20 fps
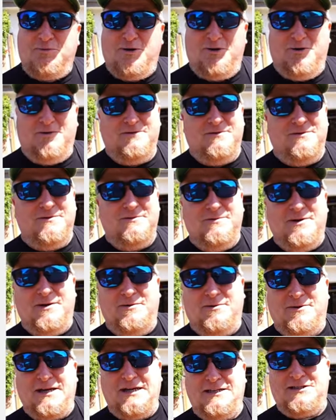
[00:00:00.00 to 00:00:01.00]
Three Days
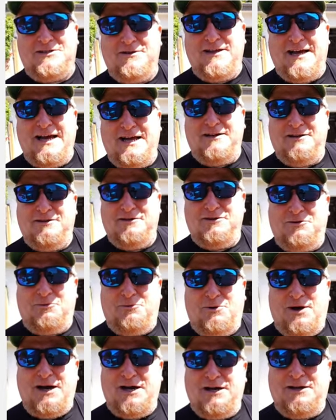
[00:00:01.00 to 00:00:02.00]
Away. Three
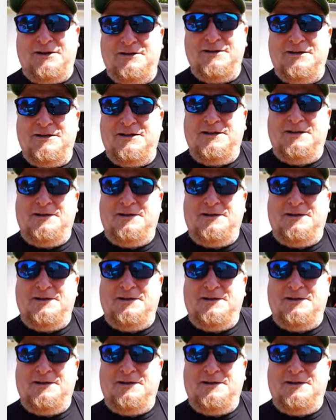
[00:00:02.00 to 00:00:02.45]
Days Away.